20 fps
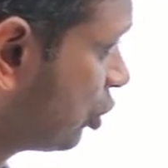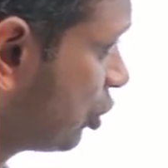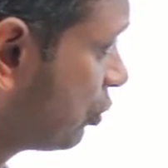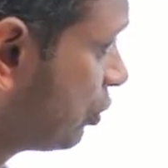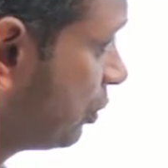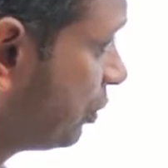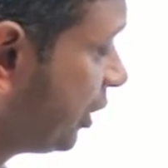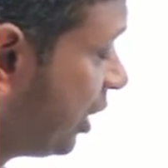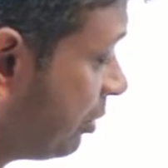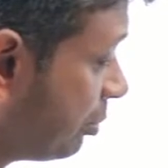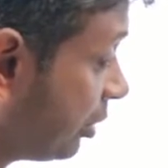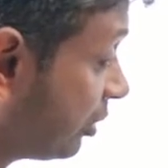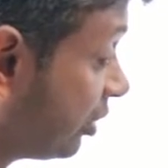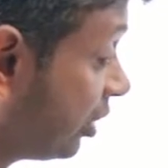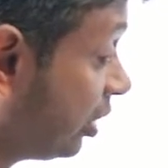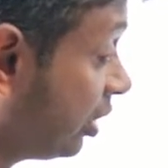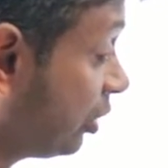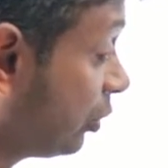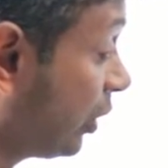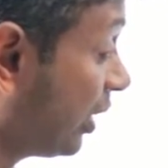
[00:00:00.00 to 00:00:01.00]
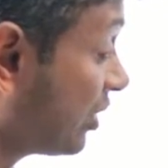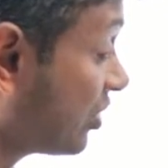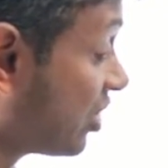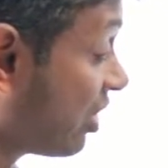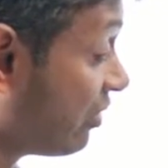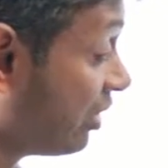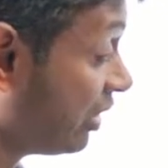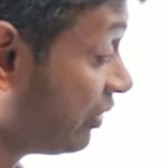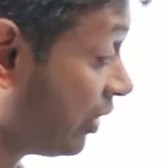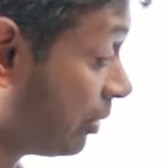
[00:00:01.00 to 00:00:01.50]
it's 15%, you get
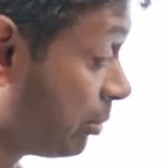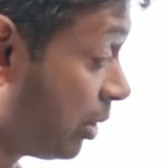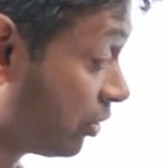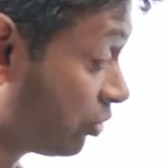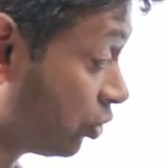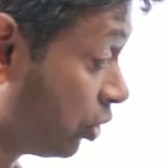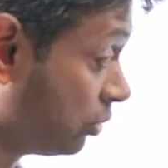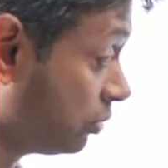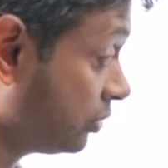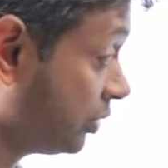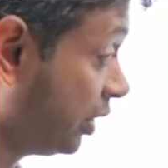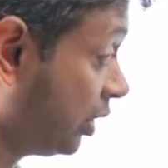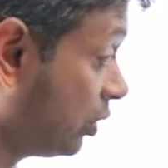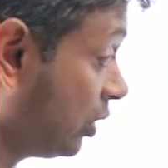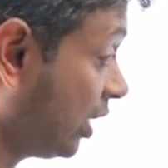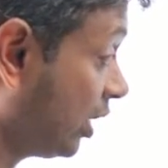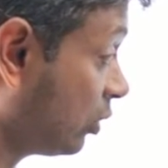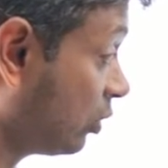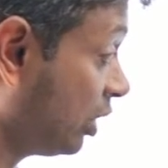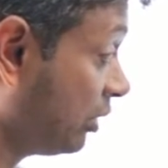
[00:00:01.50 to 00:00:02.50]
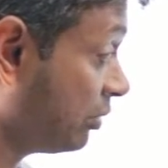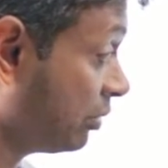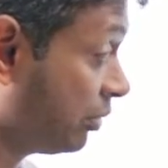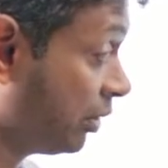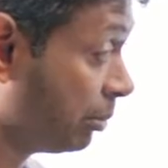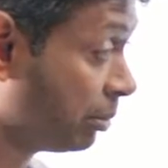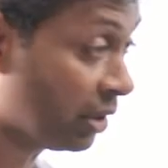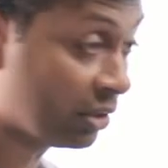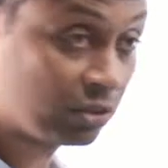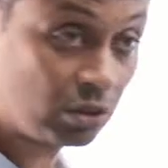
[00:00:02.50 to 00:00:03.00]
$75 off. Here you'll get only
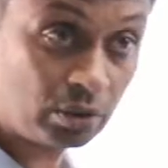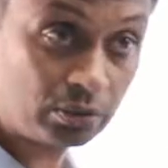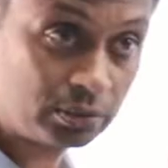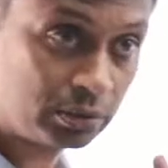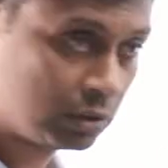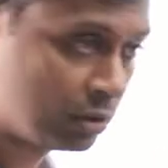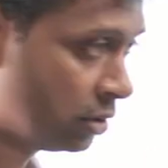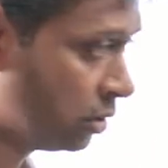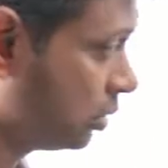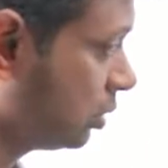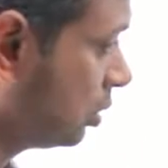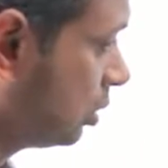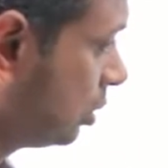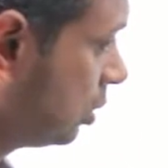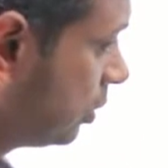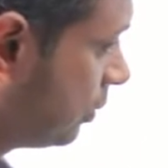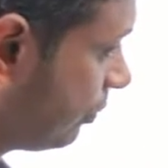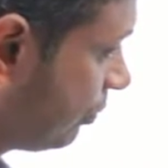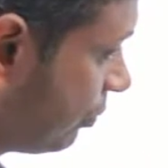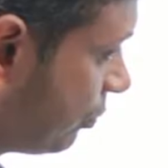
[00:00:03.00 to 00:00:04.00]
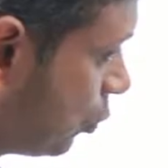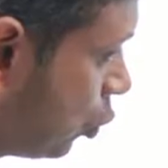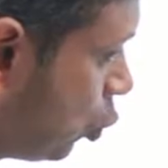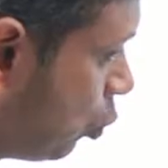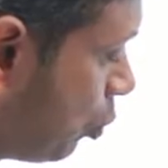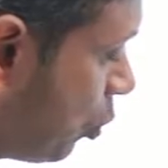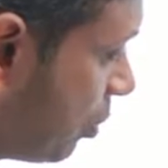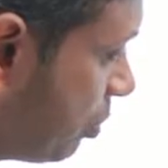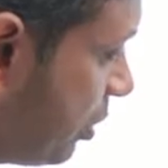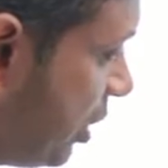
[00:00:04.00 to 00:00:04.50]
$50 off.
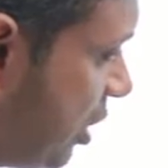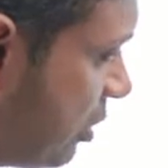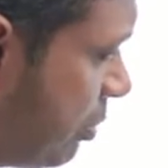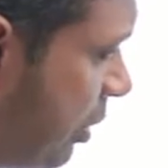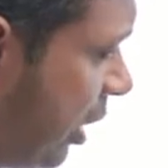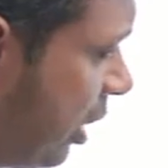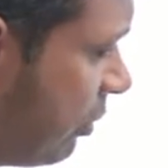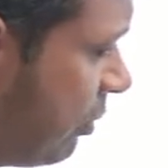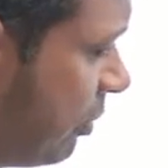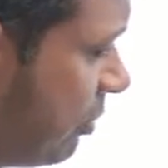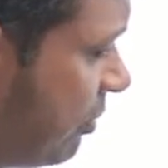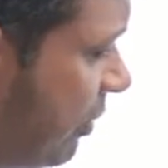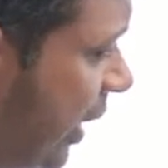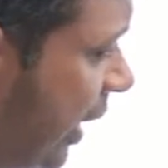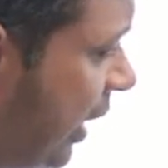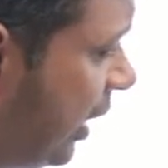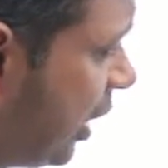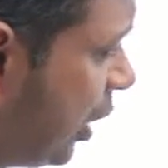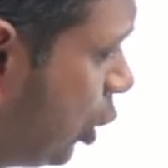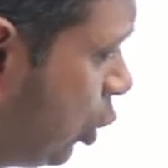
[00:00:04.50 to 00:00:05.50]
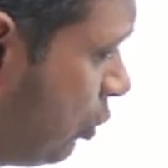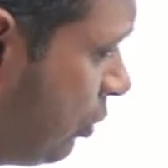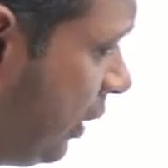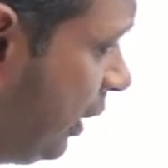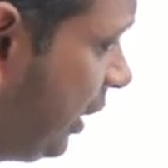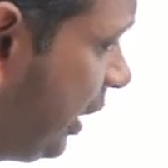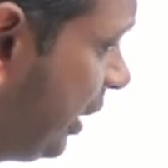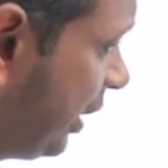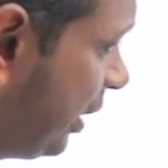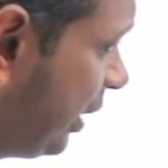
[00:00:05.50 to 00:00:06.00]
Coupon B is better from 500 to
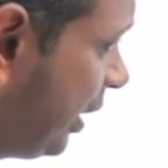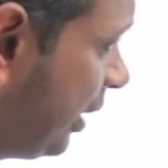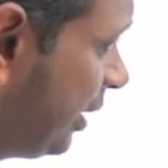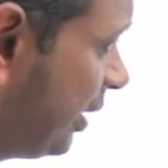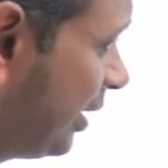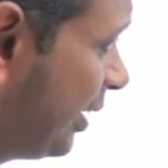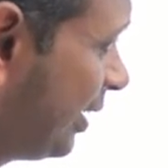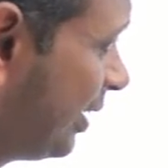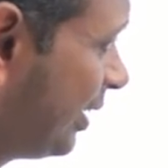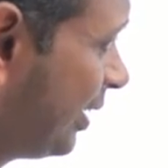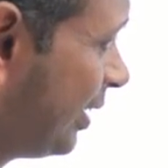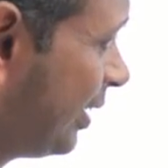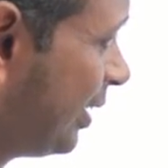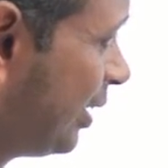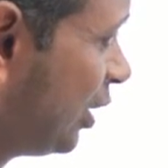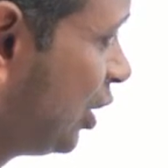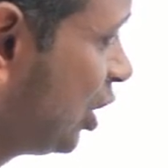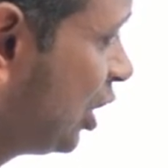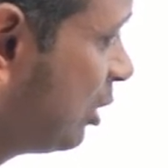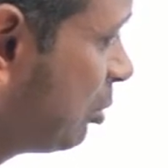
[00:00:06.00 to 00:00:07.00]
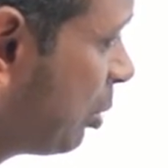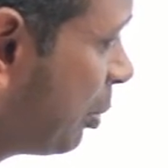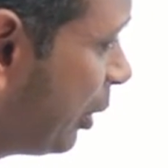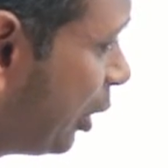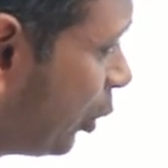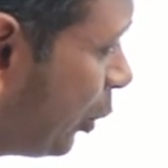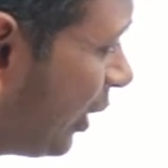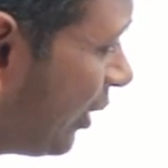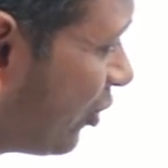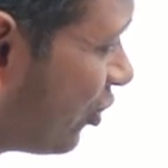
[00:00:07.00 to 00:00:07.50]
599. The moment
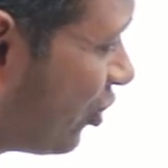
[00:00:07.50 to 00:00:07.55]
you hit